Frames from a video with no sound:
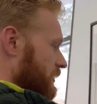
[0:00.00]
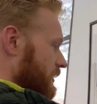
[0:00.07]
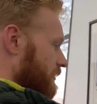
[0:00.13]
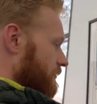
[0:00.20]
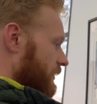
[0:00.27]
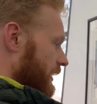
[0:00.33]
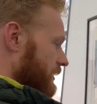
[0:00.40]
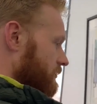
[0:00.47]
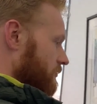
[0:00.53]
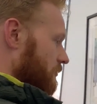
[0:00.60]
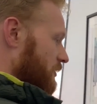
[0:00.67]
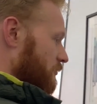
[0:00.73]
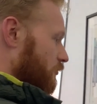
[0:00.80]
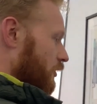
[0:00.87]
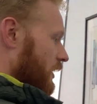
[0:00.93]
effects from
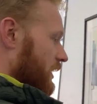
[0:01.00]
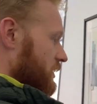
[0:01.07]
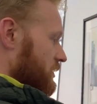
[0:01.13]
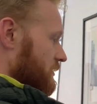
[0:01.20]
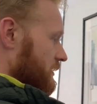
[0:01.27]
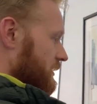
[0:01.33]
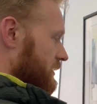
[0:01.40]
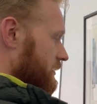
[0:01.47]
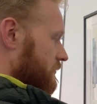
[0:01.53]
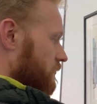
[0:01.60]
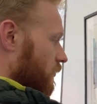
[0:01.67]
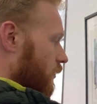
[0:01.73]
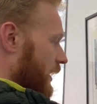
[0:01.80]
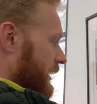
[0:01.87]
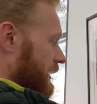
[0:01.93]
the brush. This
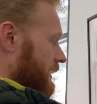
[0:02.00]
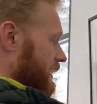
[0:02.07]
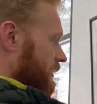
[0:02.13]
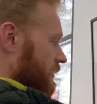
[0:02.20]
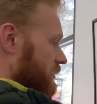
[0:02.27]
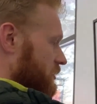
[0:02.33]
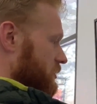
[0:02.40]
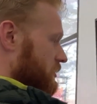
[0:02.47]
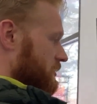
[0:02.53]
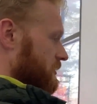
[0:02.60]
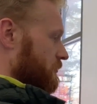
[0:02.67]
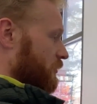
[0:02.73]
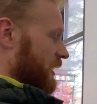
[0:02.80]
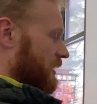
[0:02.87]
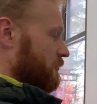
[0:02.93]
white here is just
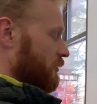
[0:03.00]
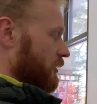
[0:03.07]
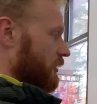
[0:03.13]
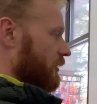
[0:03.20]
the paper,